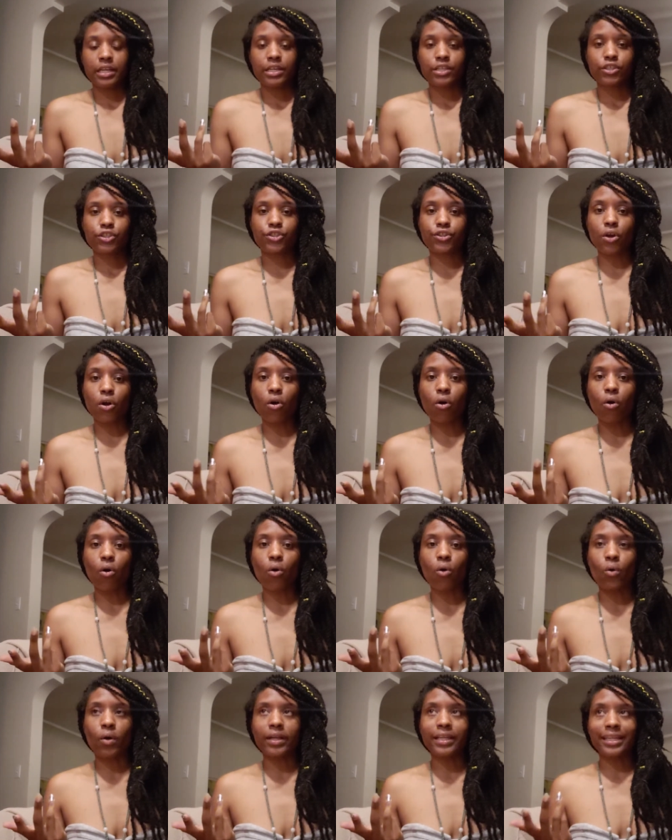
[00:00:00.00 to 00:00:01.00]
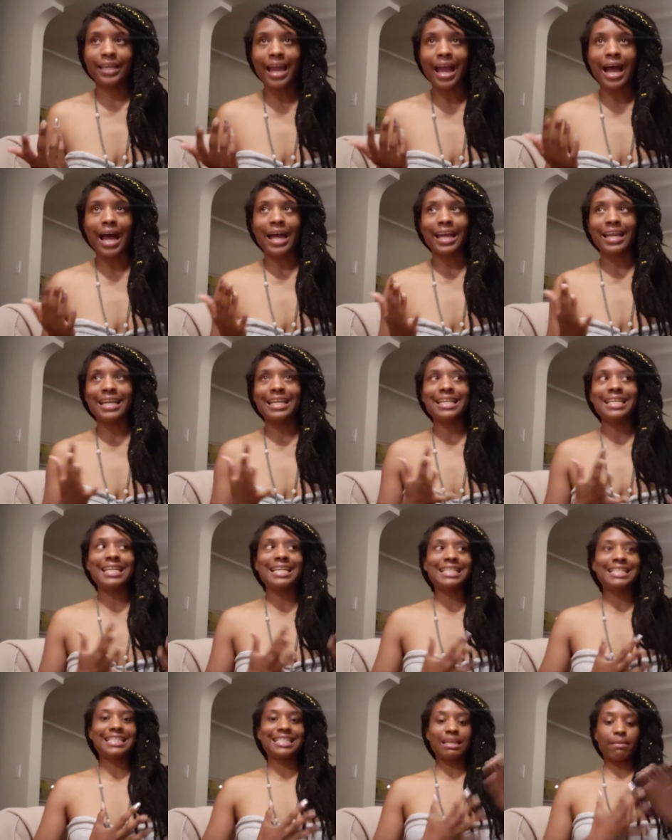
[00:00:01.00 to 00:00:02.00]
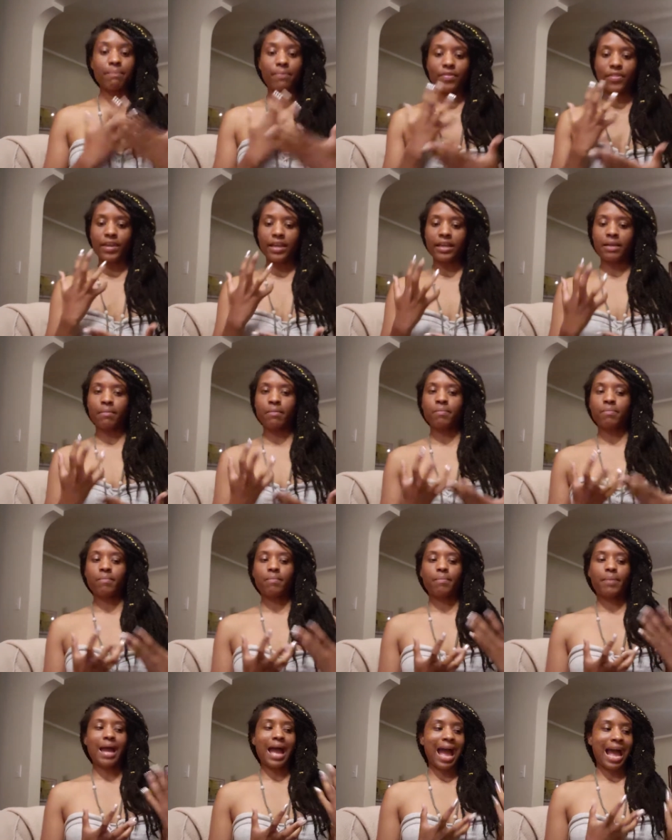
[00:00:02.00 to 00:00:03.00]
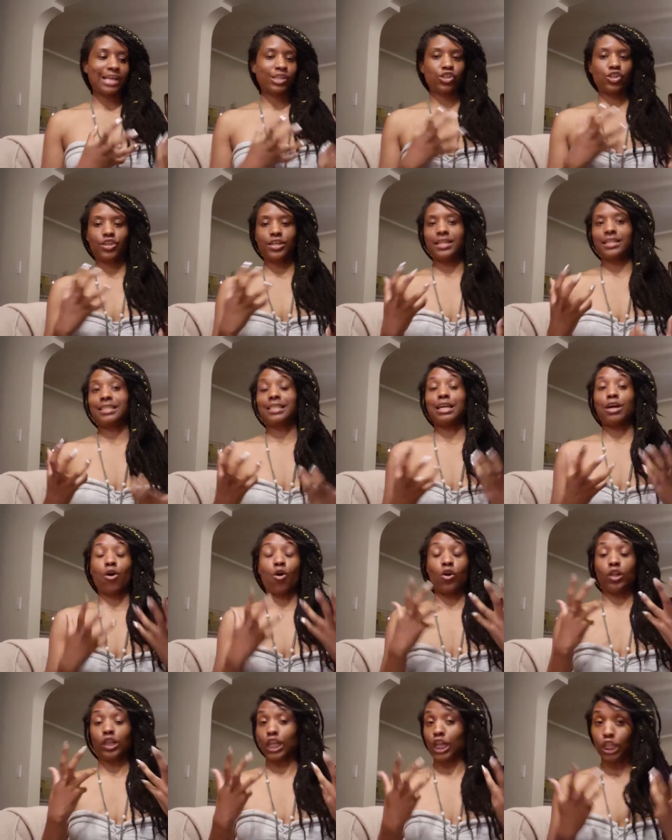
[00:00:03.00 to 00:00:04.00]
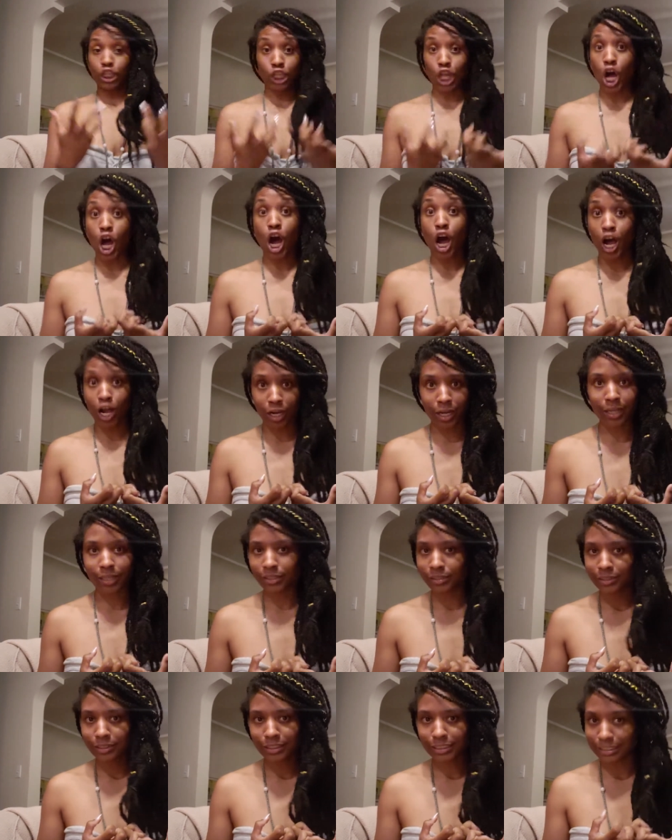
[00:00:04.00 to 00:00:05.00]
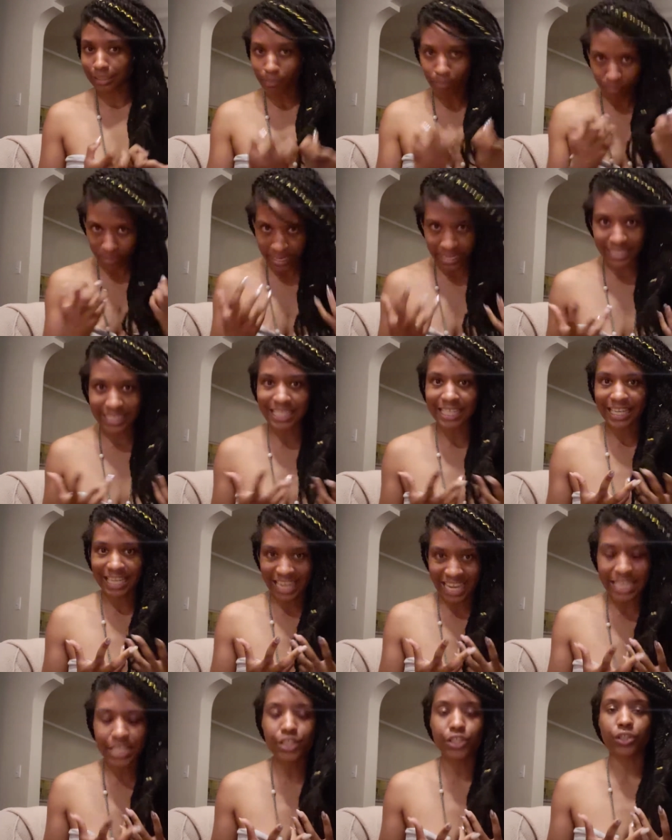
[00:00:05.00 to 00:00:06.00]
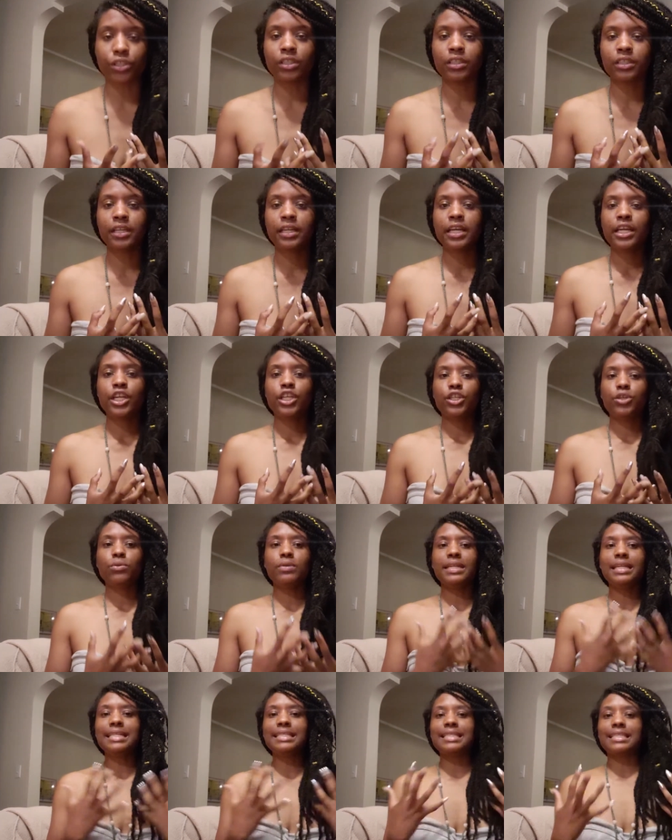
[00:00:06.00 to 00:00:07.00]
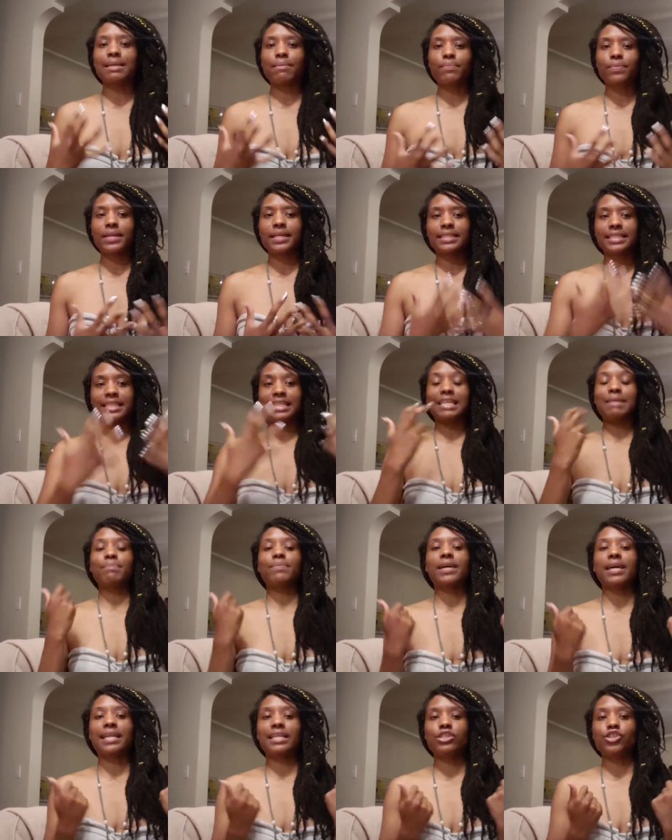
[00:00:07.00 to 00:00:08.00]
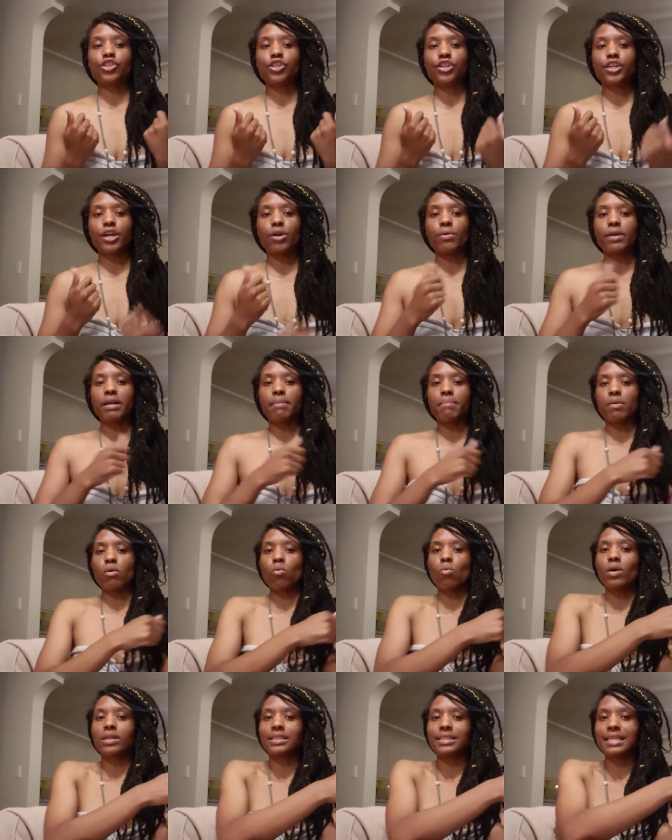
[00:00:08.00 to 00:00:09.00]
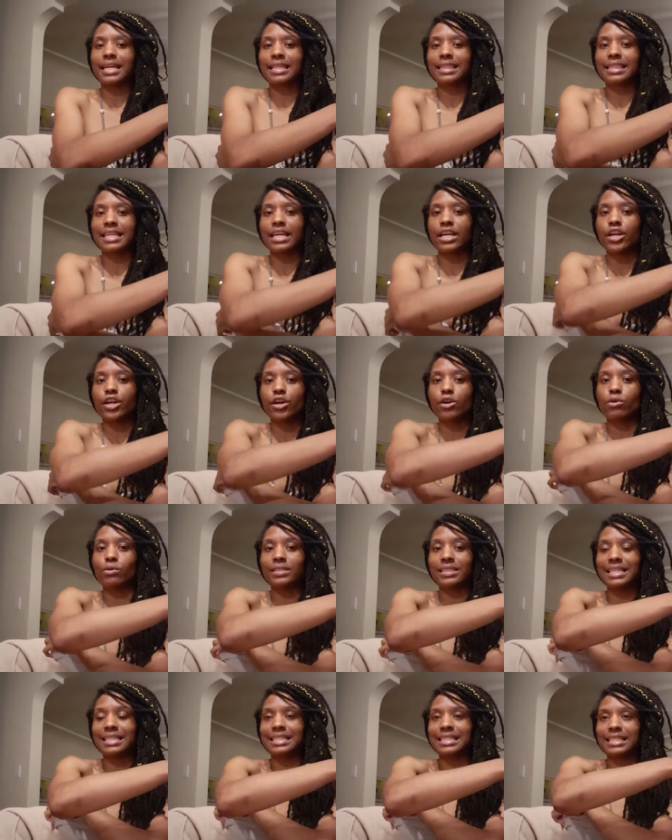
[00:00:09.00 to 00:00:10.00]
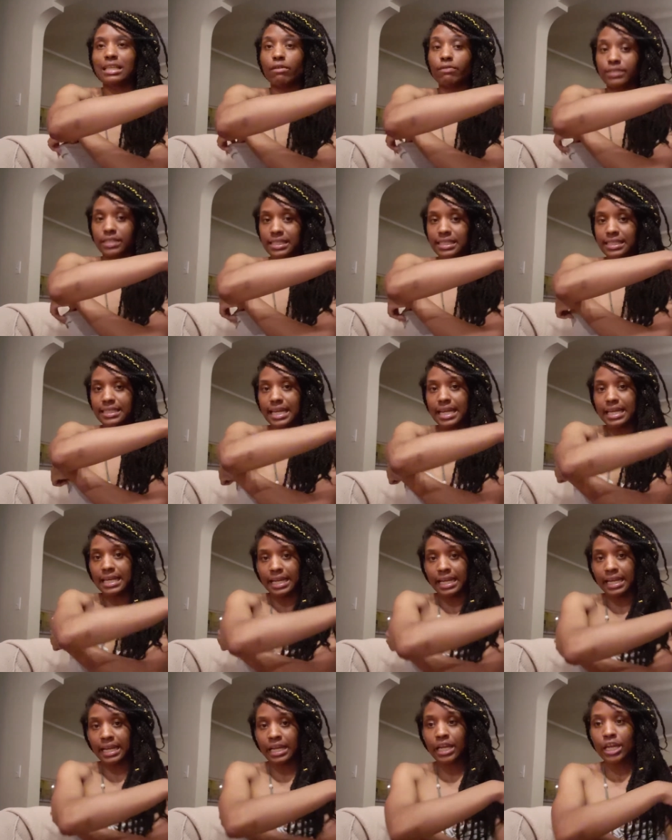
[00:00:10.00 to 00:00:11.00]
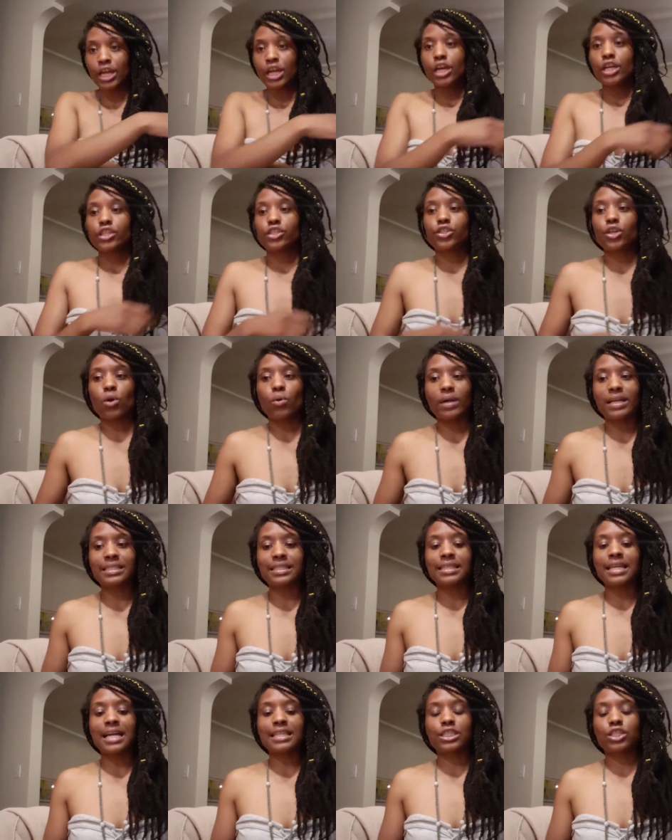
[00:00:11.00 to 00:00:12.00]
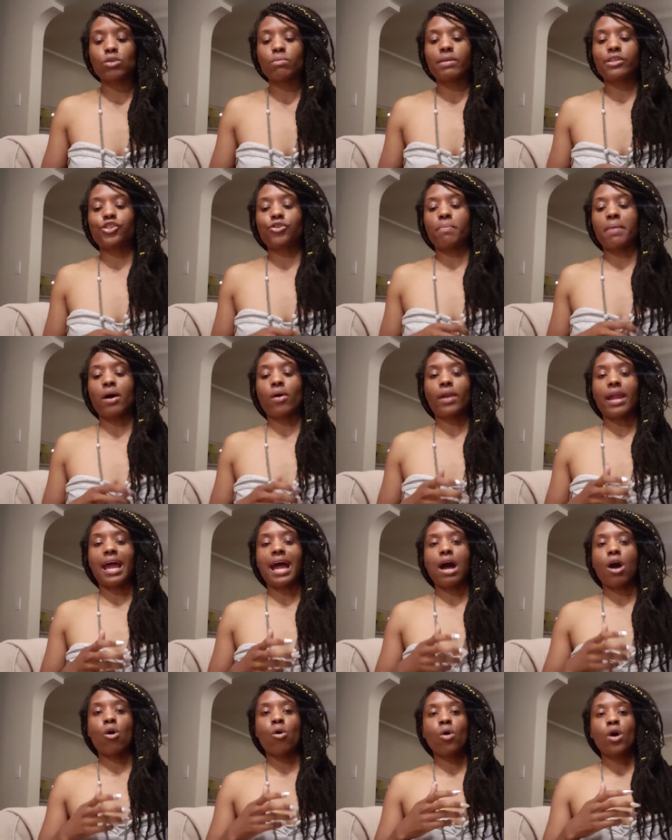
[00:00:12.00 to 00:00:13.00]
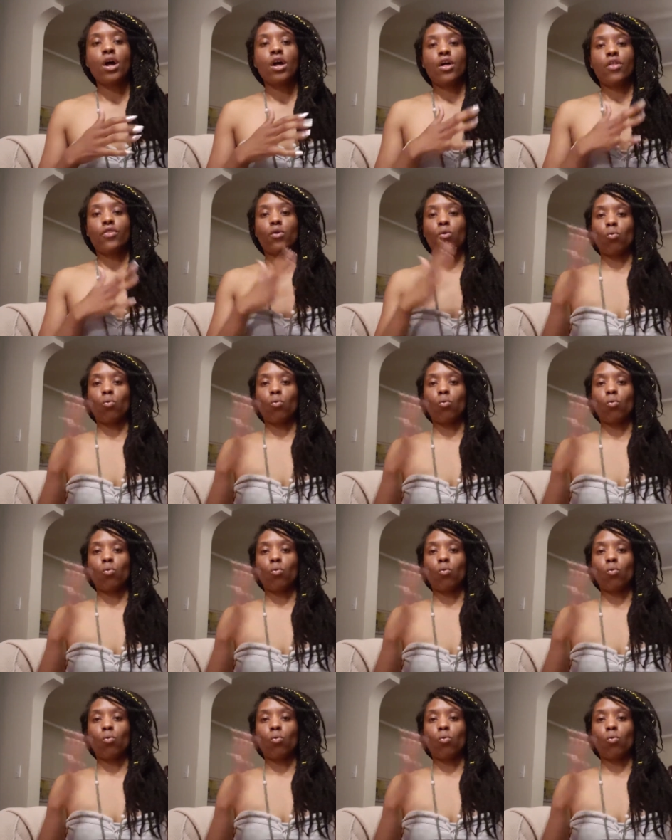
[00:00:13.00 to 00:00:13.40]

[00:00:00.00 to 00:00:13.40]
So yeah, it needs something passionate, a log, something to kindle. You need something to keep that engine going. But once that thing goes, it's self-sustaining. So it's not so much about how the